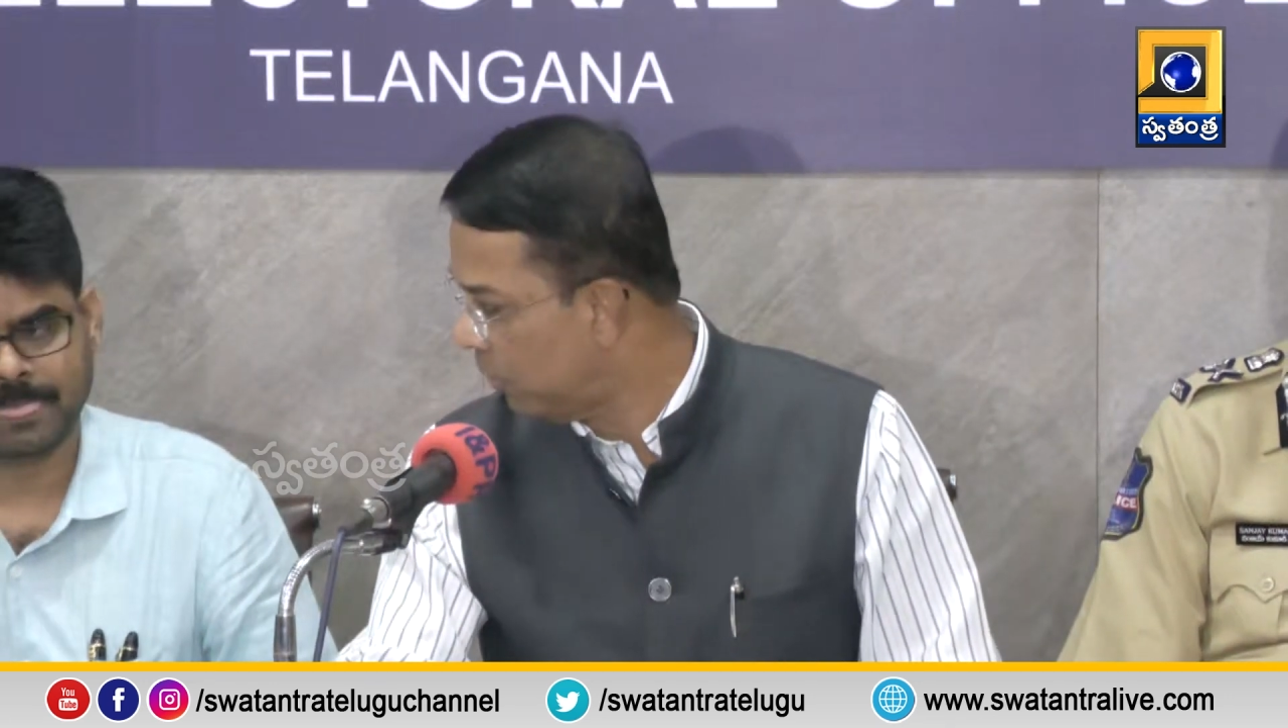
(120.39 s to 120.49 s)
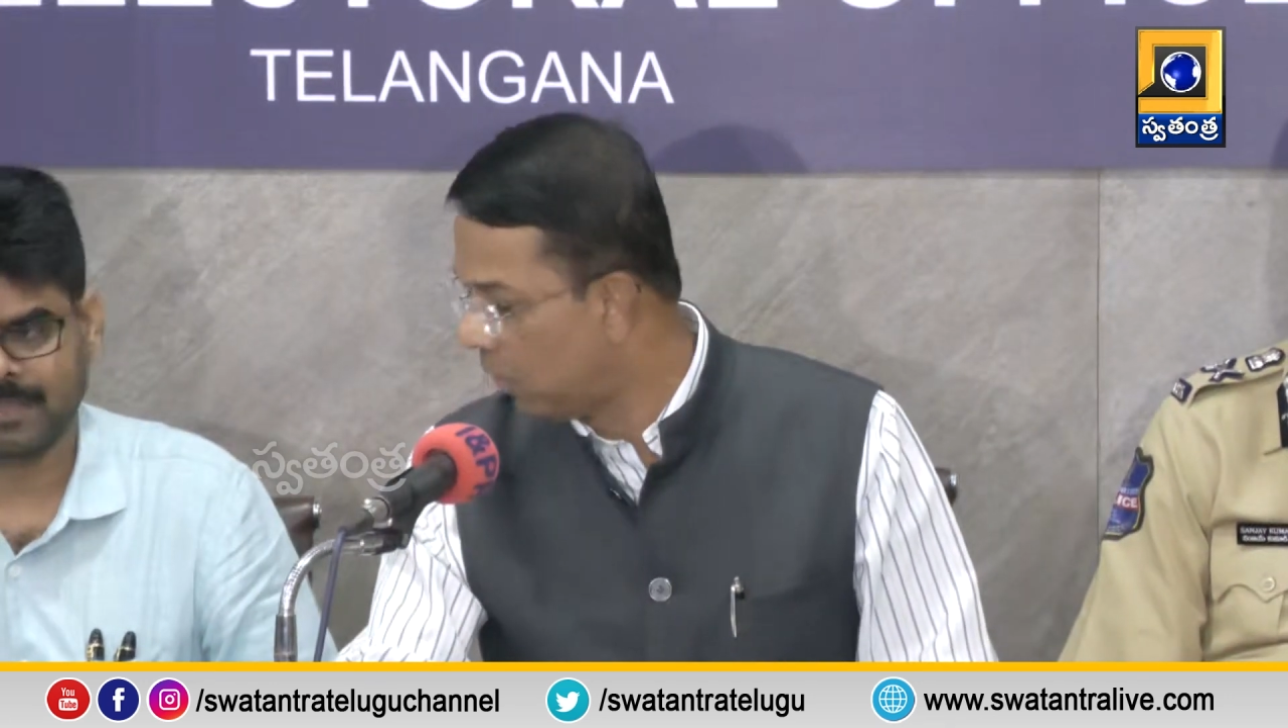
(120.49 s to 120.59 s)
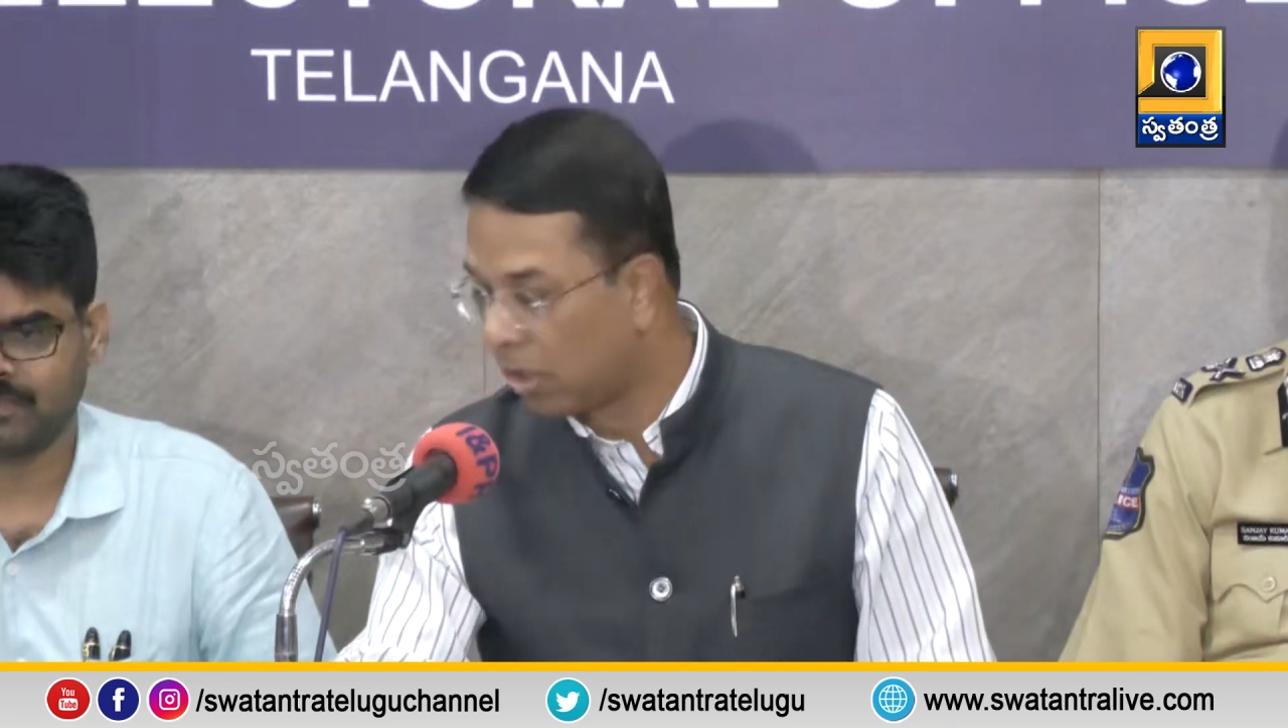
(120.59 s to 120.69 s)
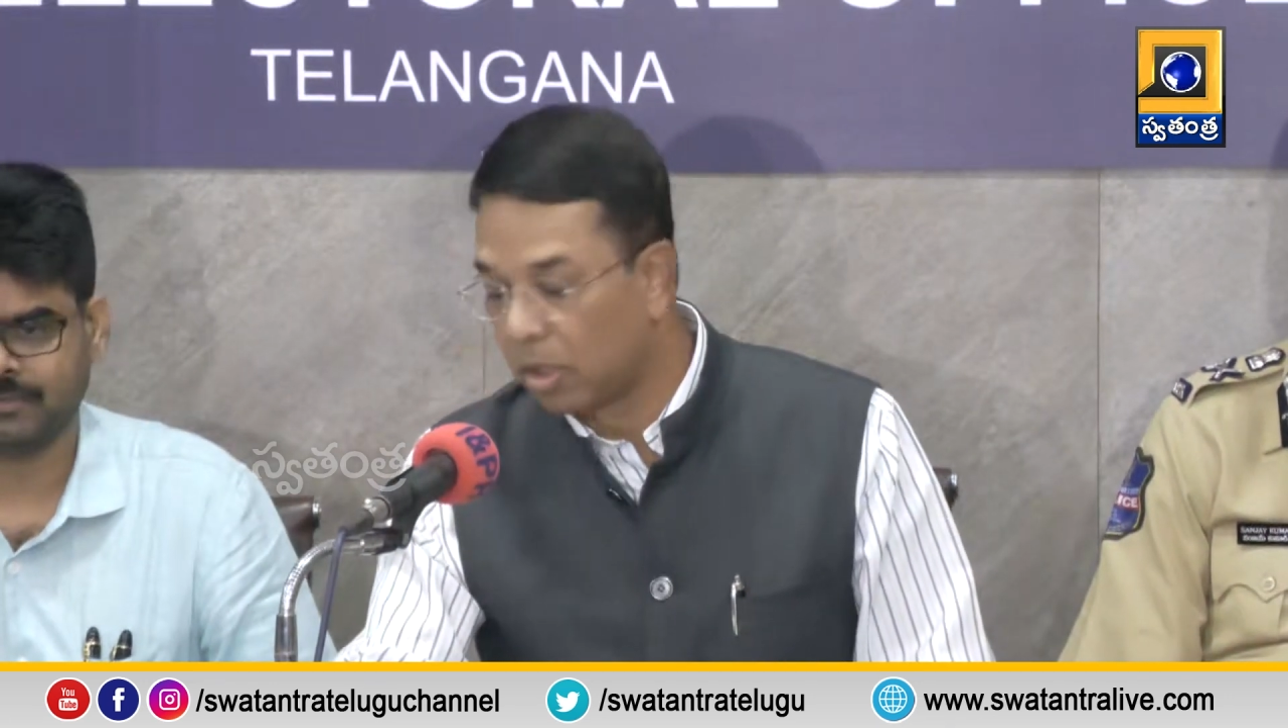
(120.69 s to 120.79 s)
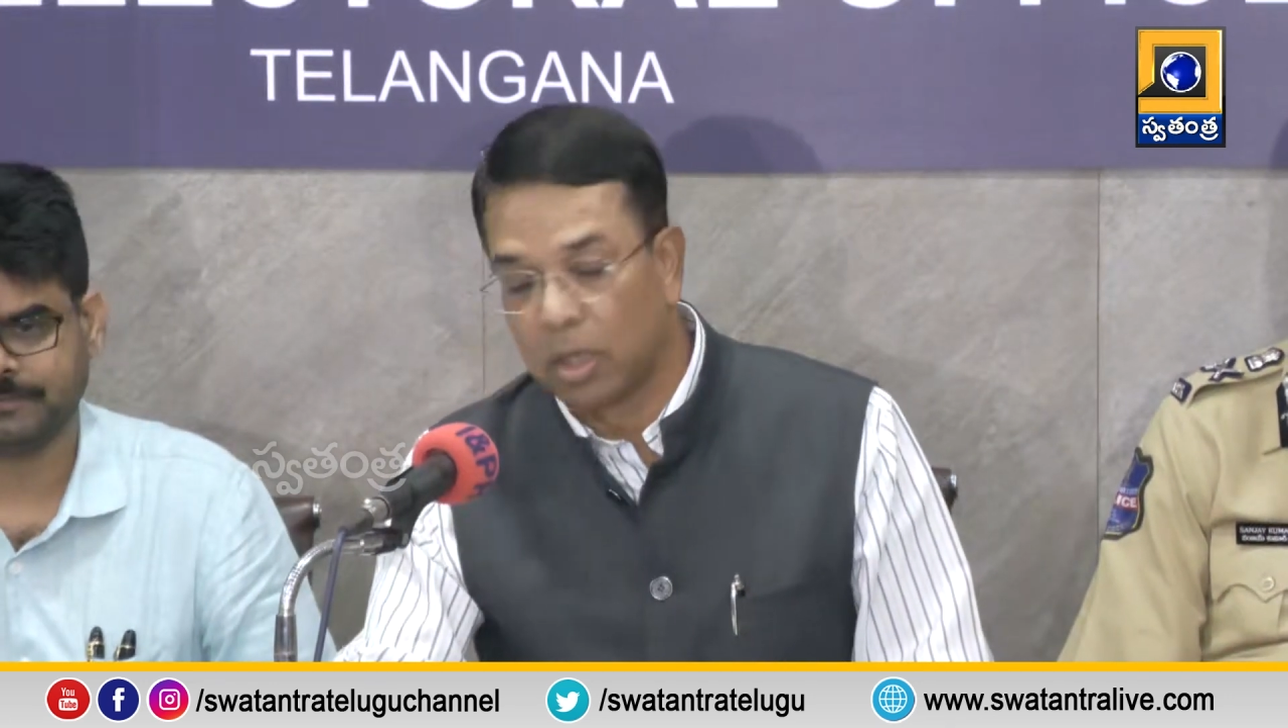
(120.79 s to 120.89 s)

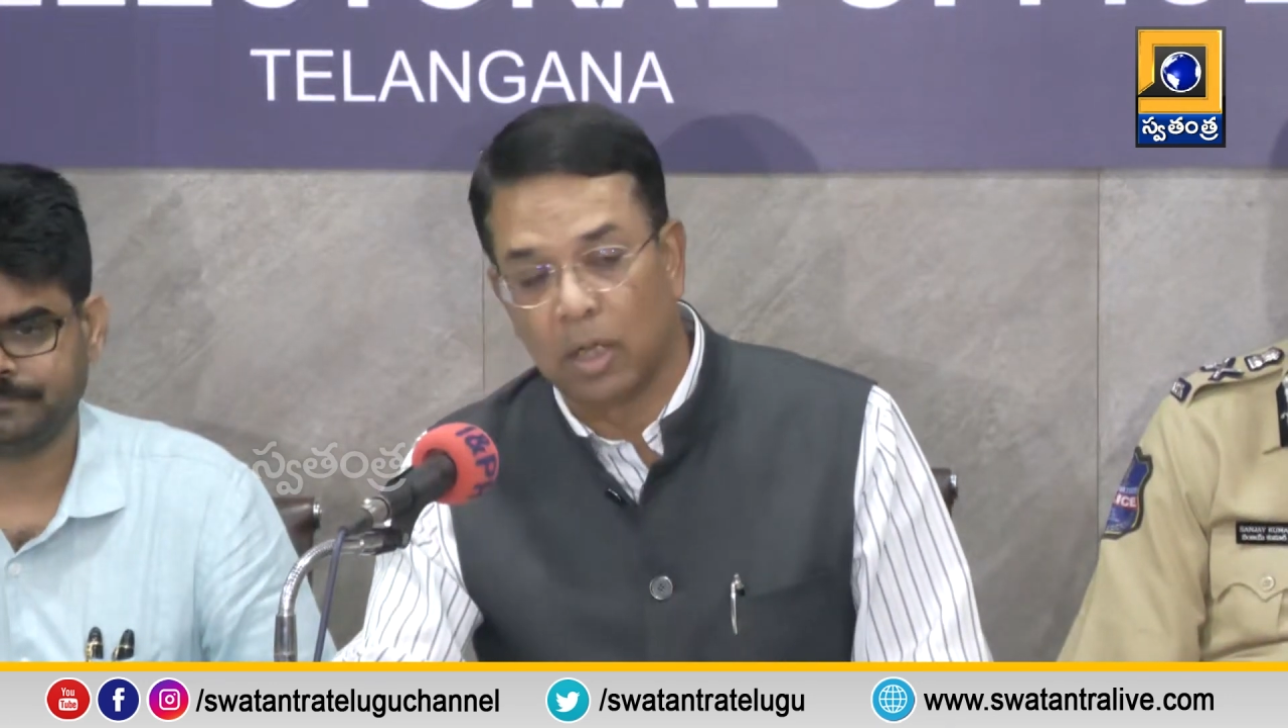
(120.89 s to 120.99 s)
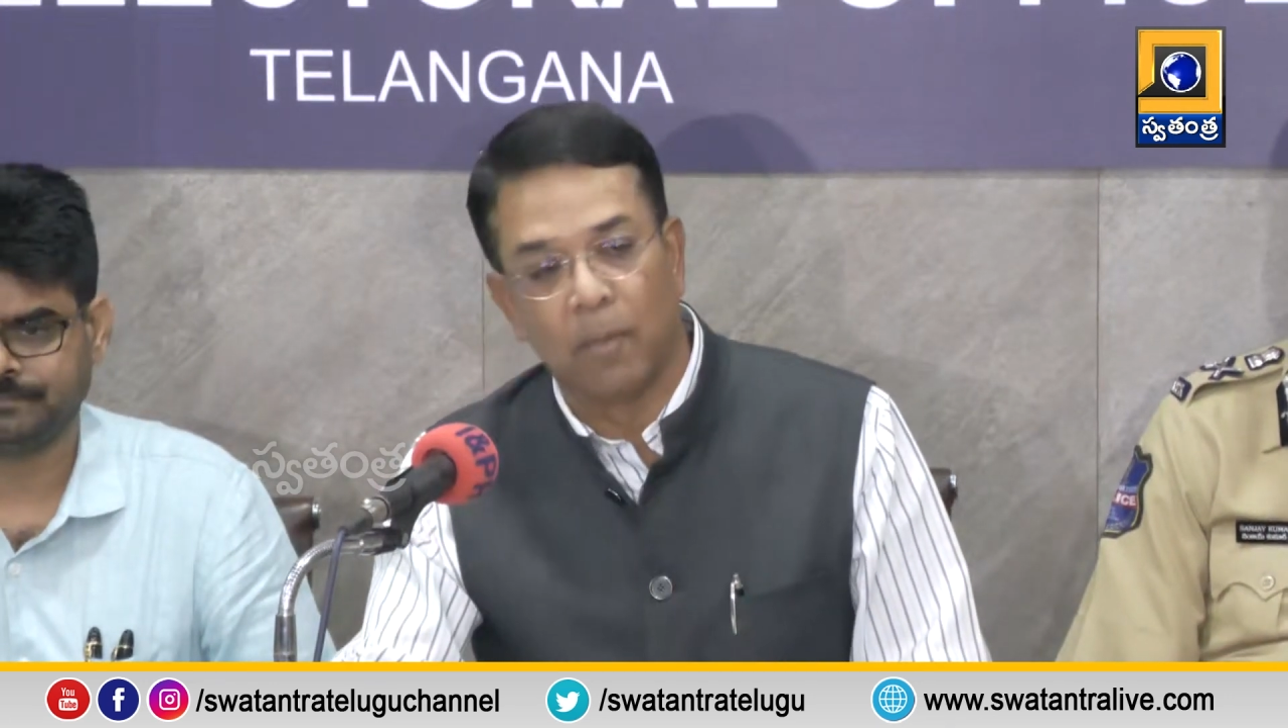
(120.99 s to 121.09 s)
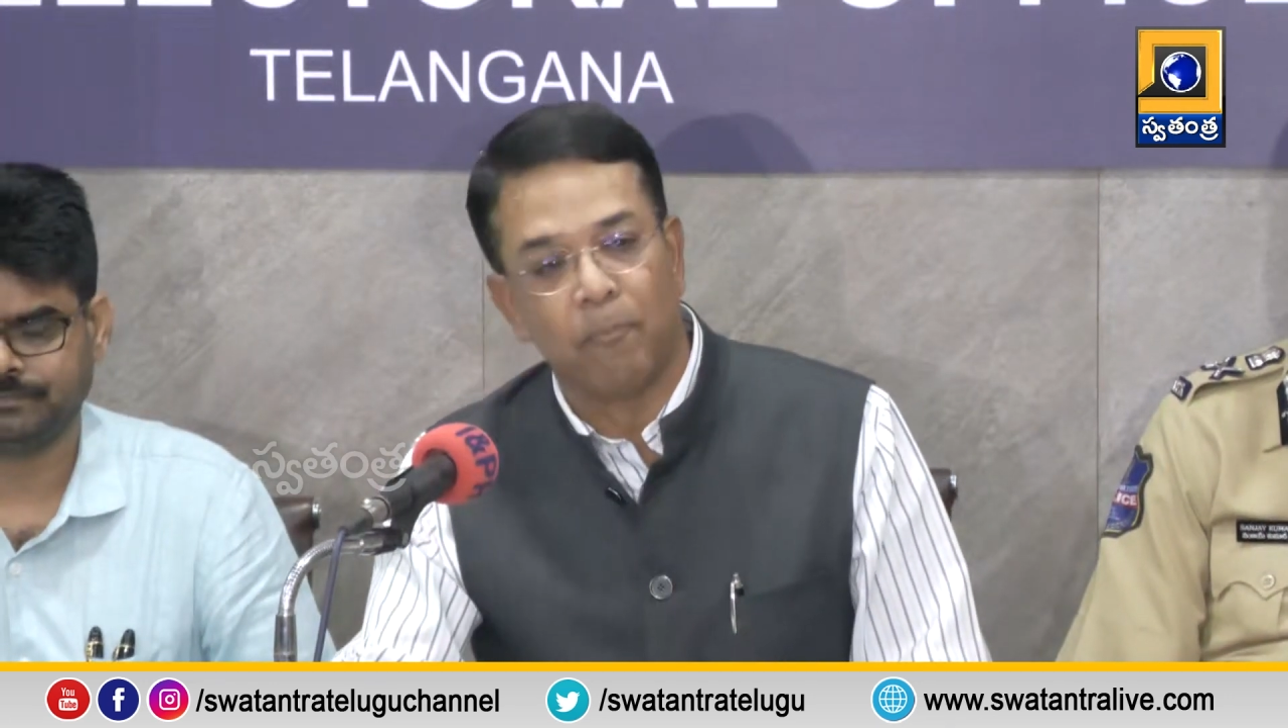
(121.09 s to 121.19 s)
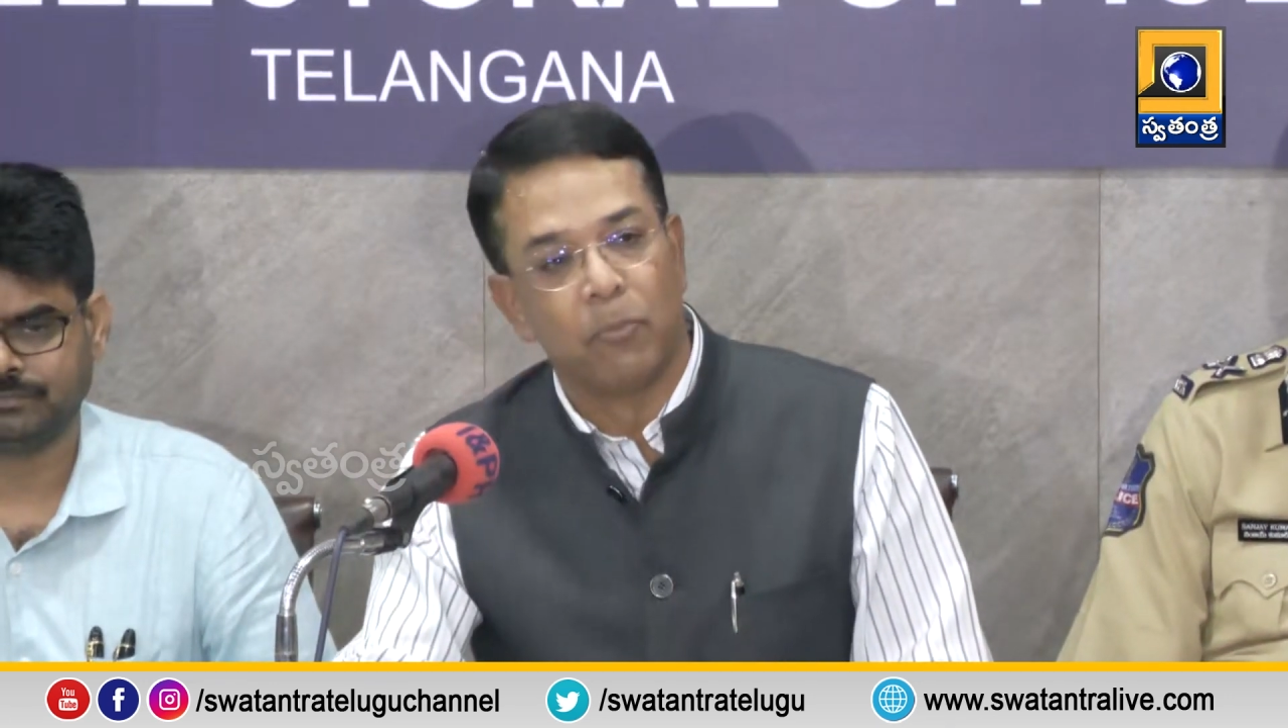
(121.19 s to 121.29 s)
for